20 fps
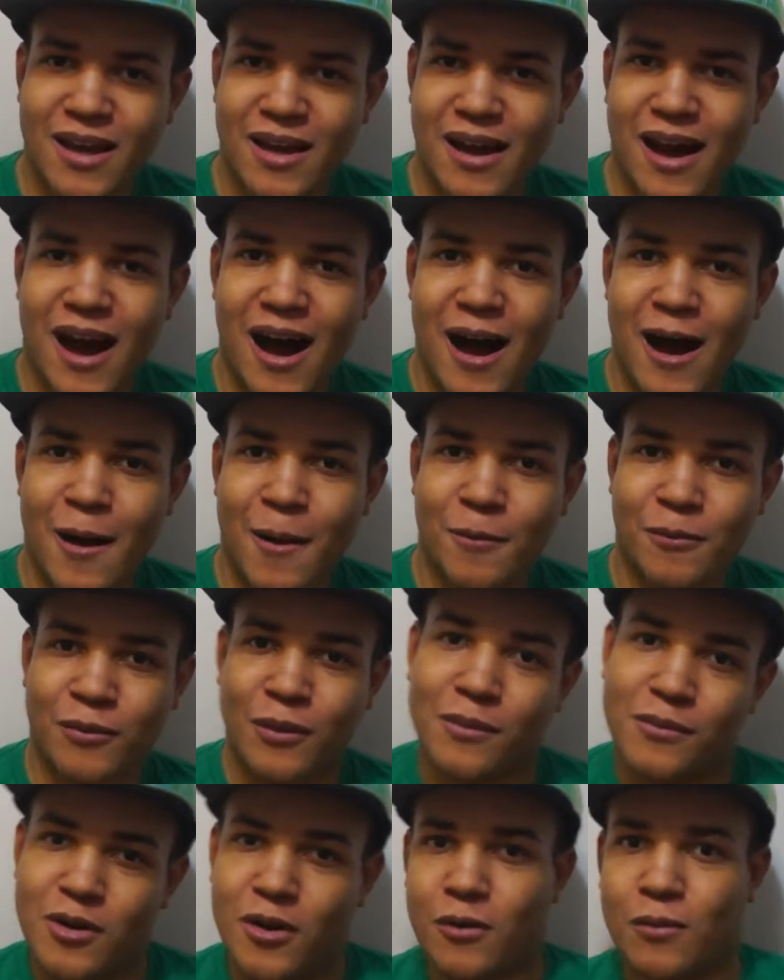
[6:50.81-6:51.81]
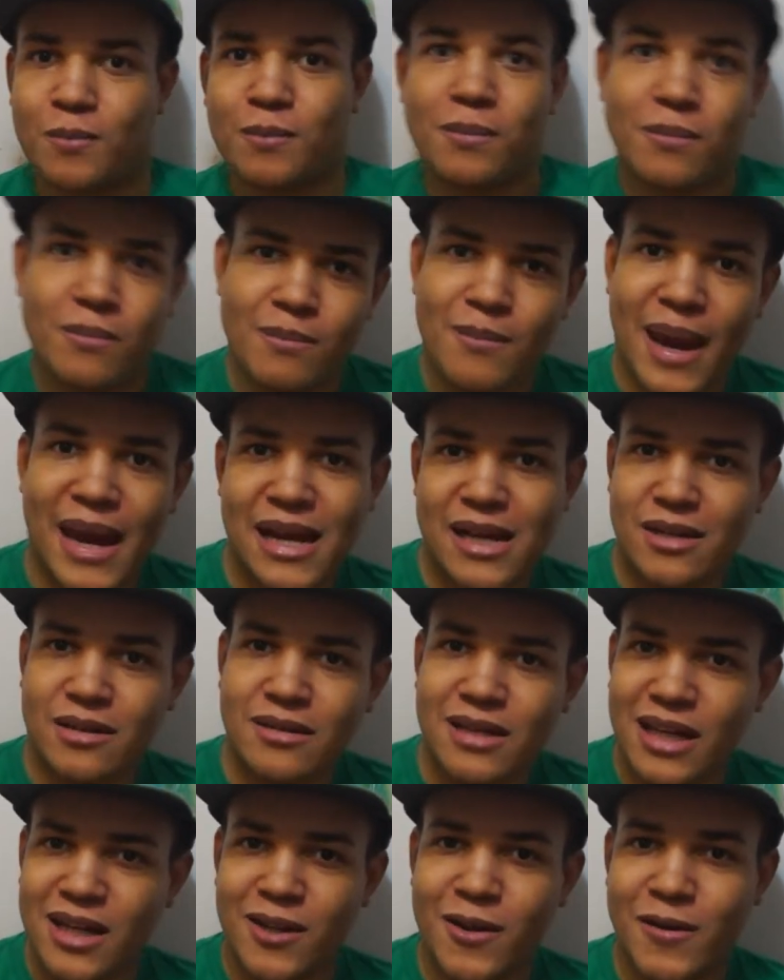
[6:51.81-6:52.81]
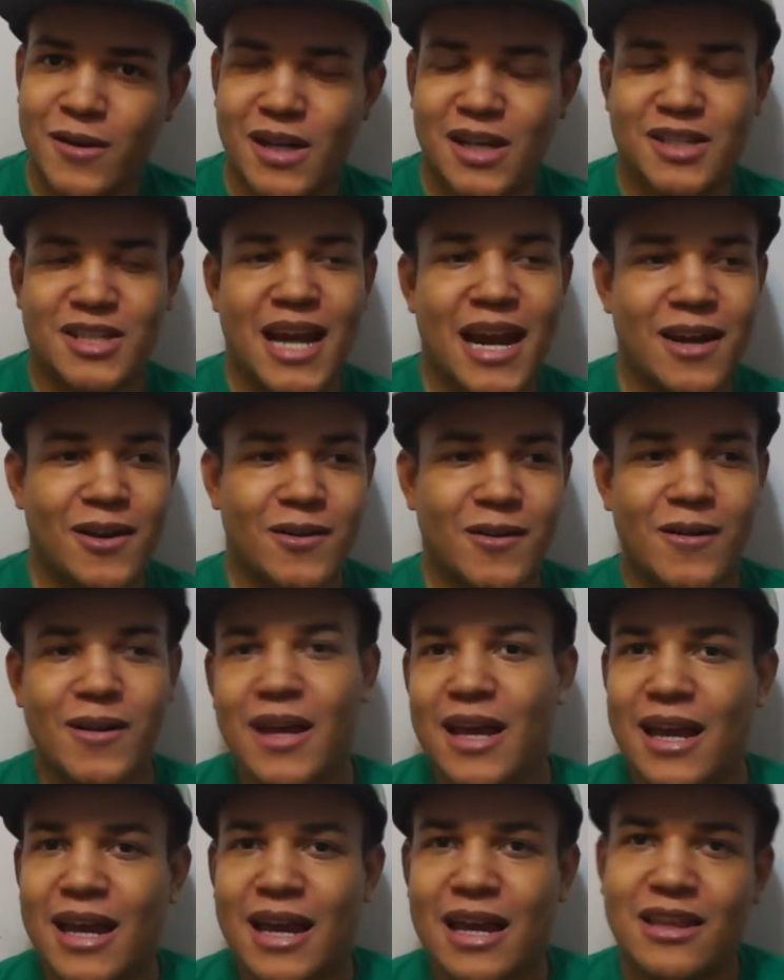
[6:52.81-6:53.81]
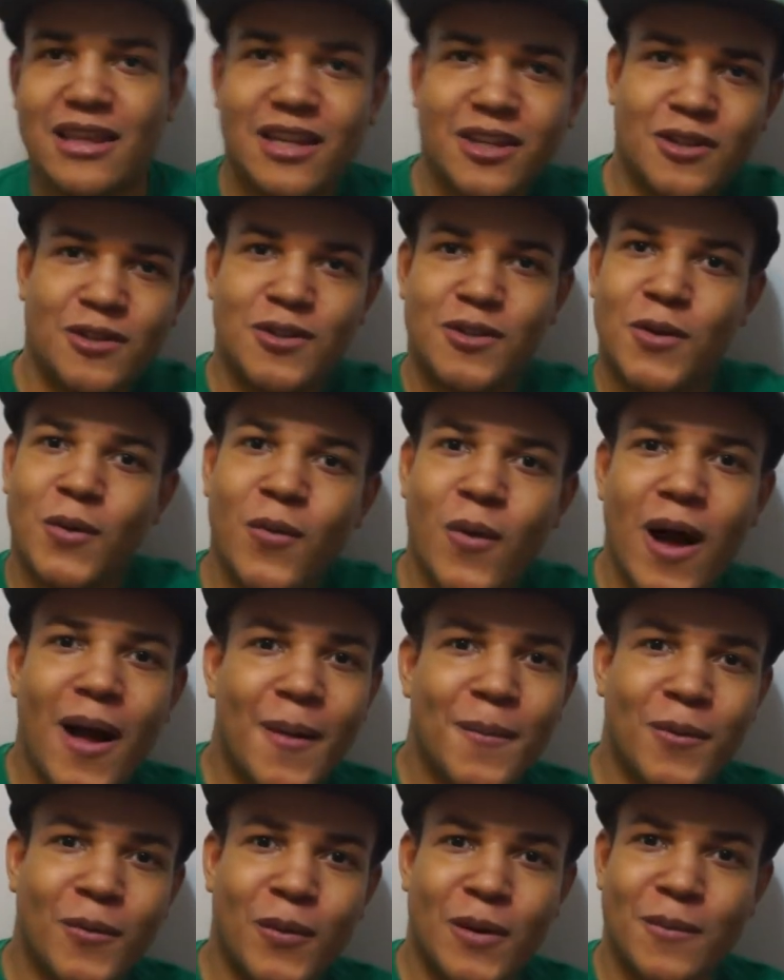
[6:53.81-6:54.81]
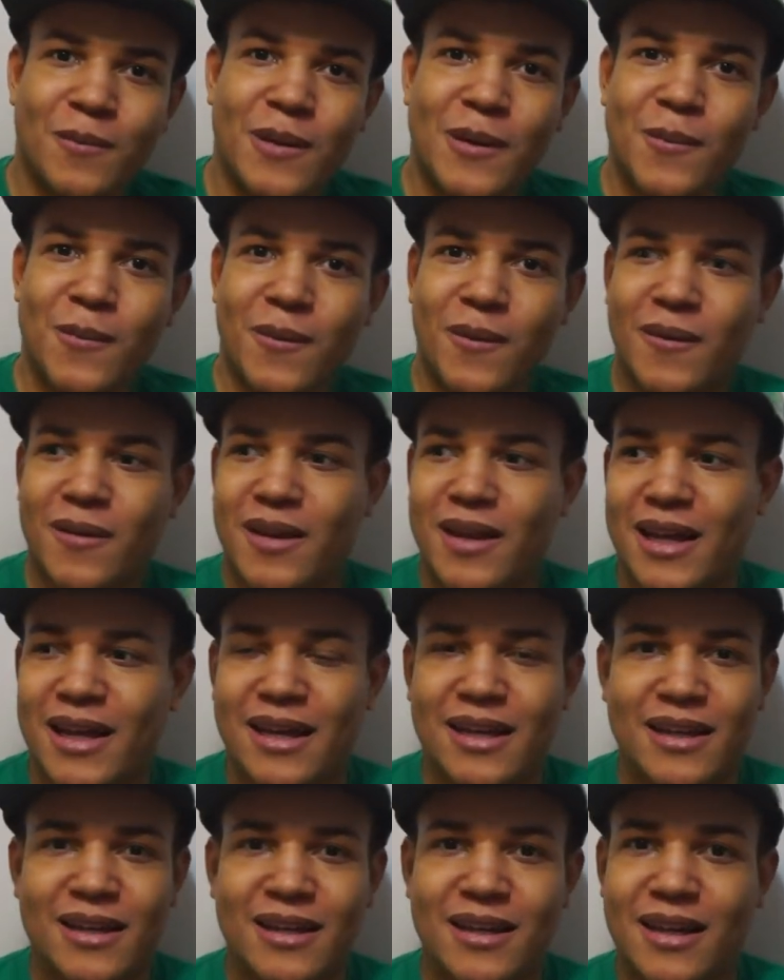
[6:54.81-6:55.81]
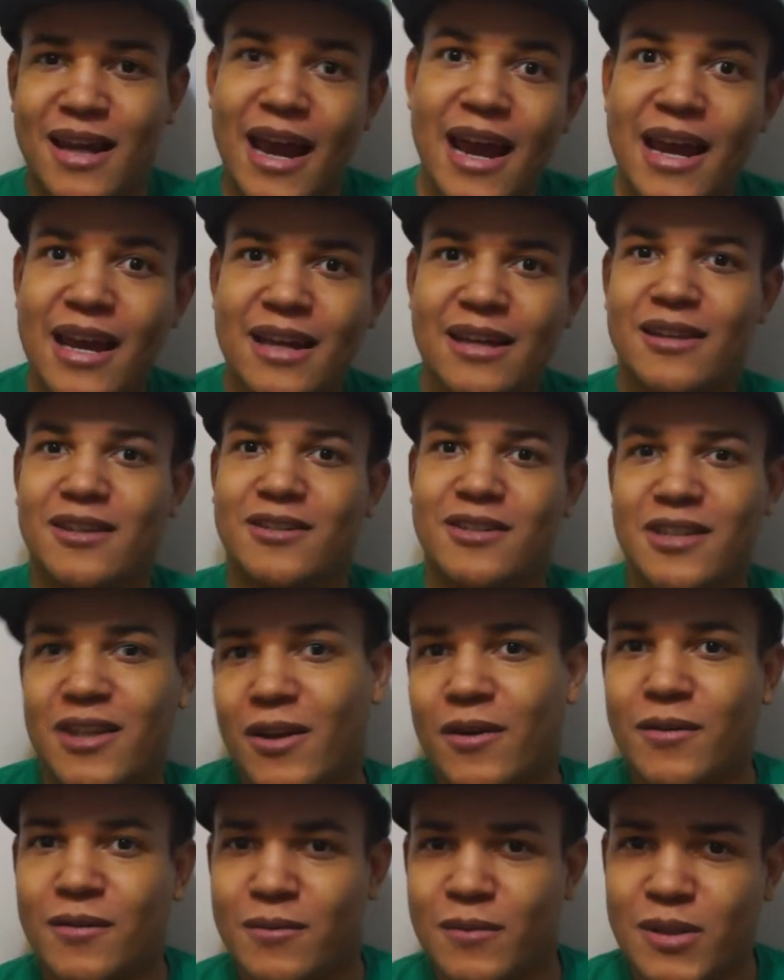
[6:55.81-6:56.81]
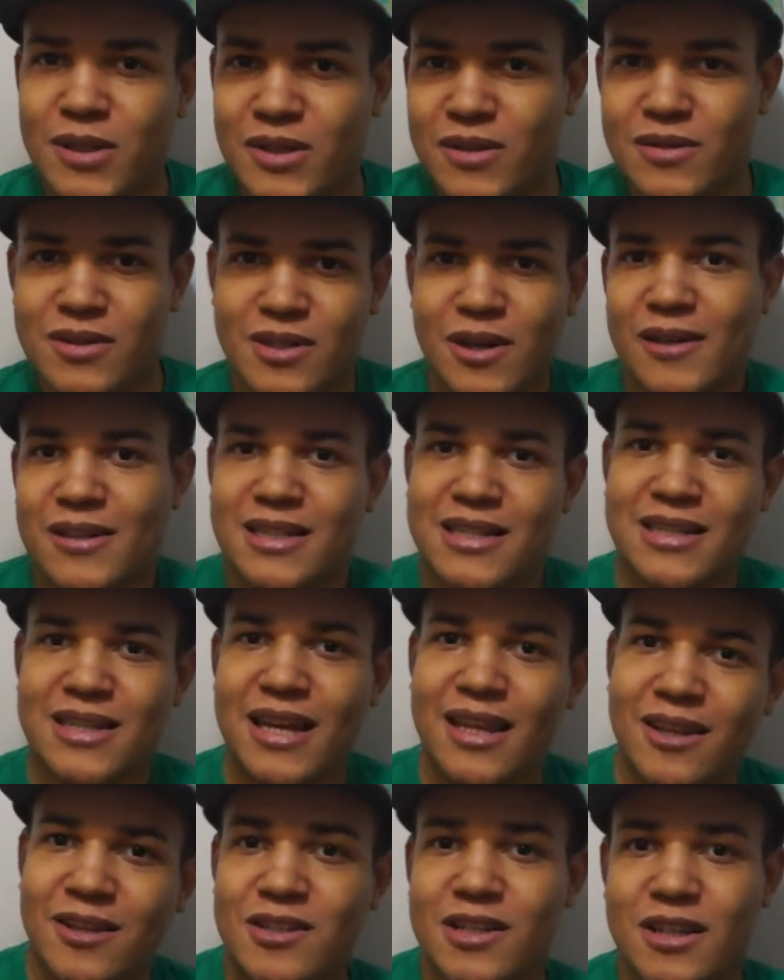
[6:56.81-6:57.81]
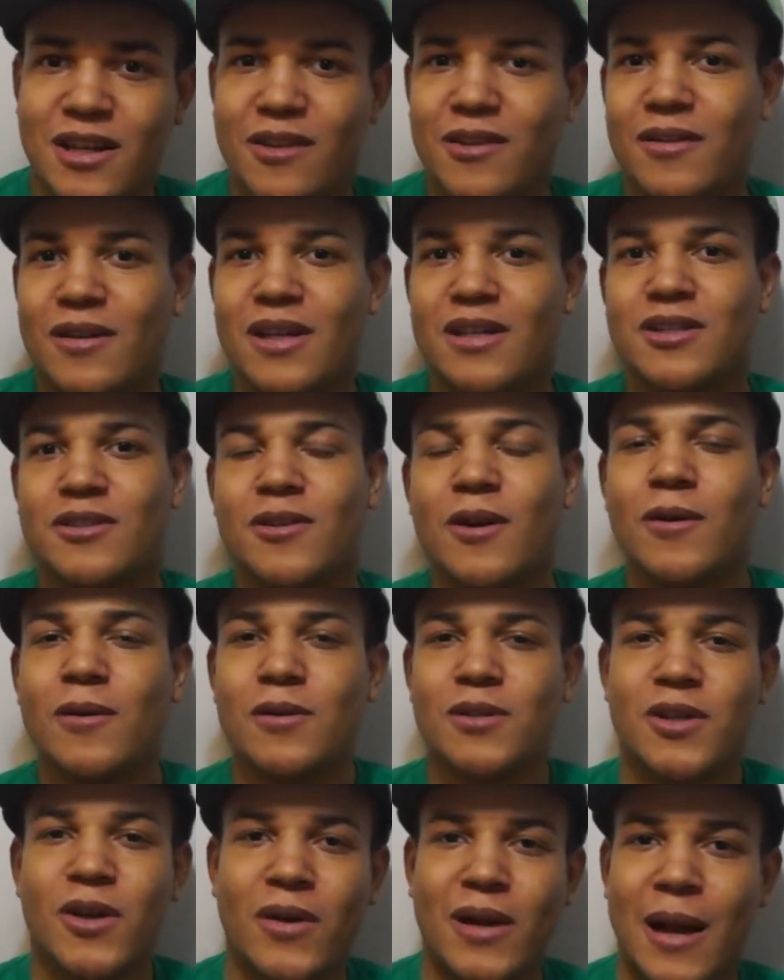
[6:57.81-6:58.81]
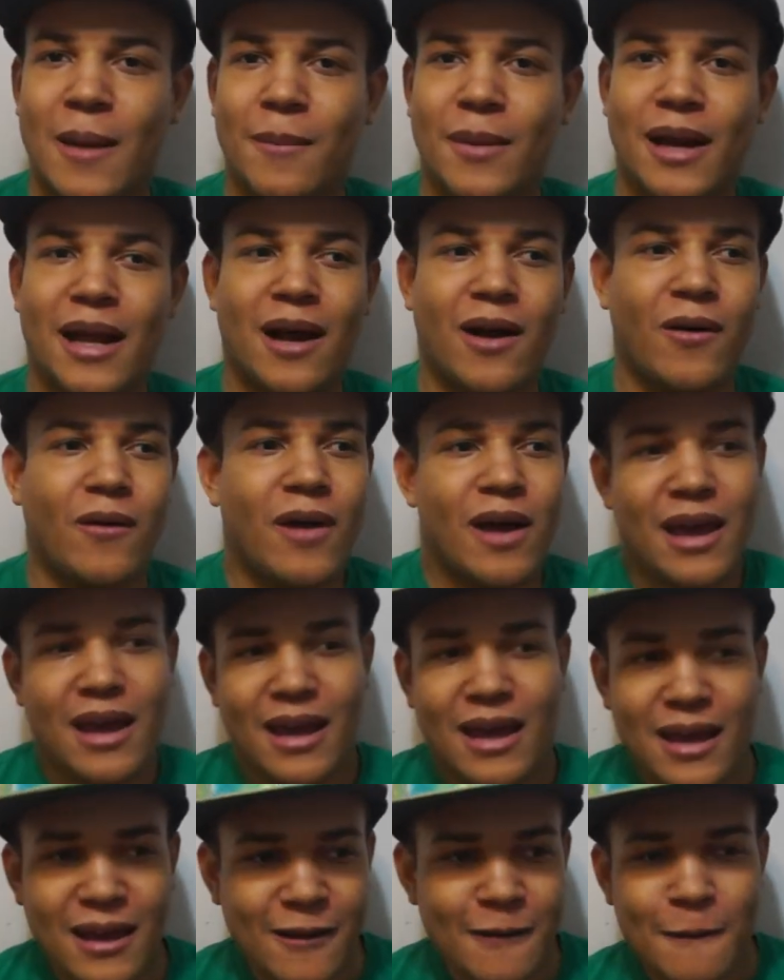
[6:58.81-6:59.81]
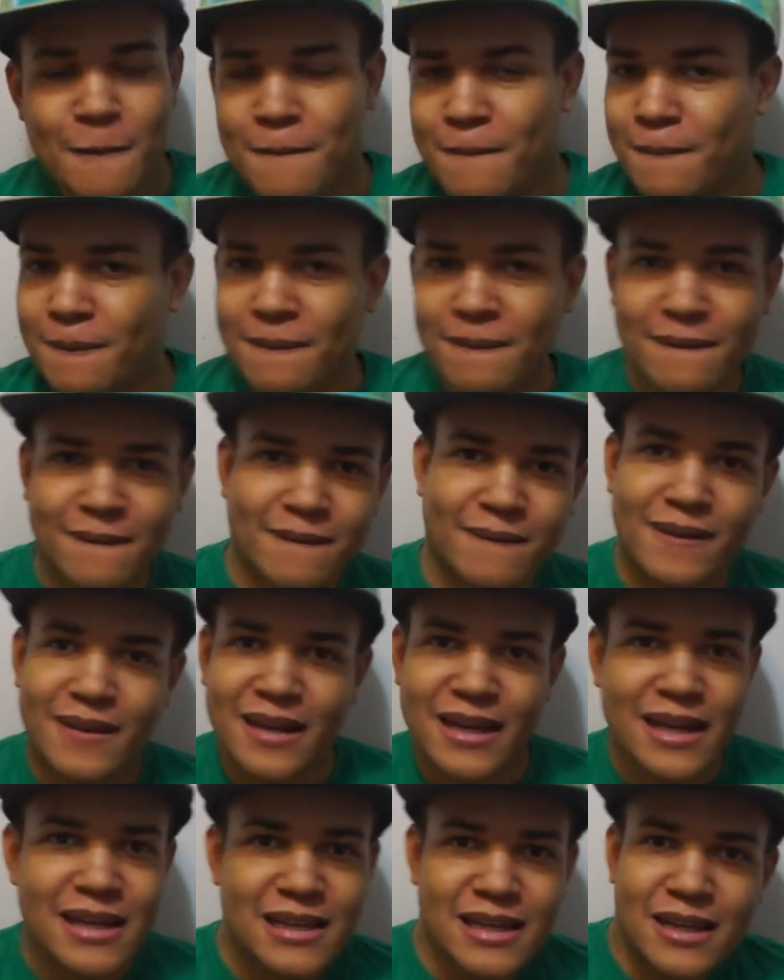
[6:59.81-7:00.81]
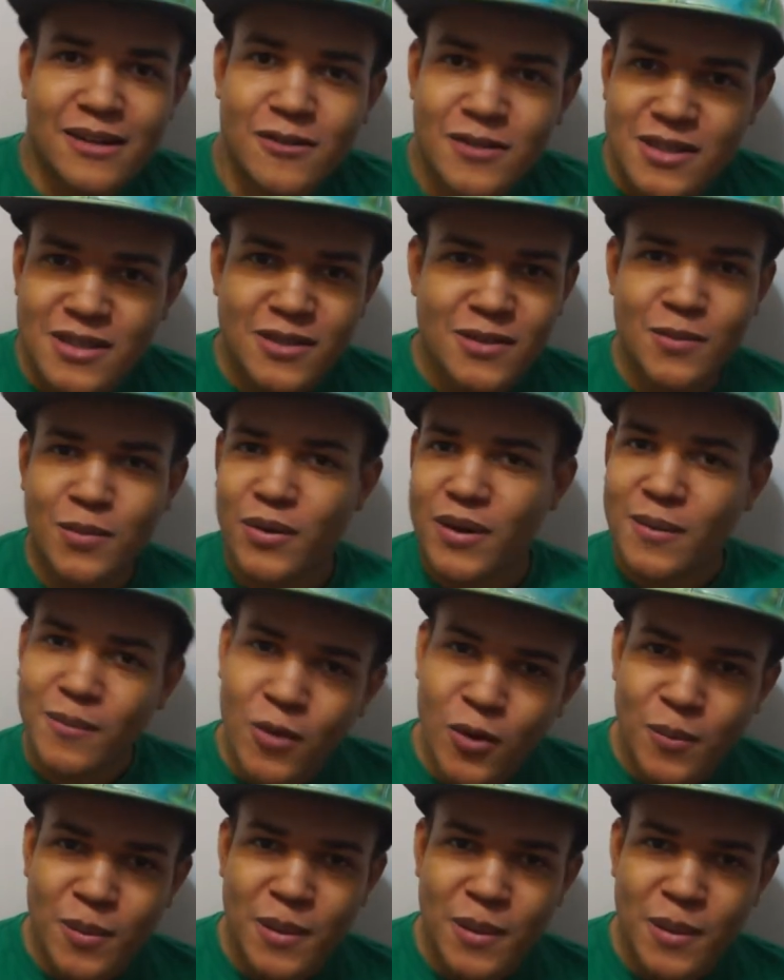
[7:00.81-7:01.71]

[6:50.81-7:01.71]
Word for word: um, from your main Nickelodeon channel, then you screw up when people are like, hey, you know, when you start to say there's another Ninja Turtle show coming out, it'll still bring more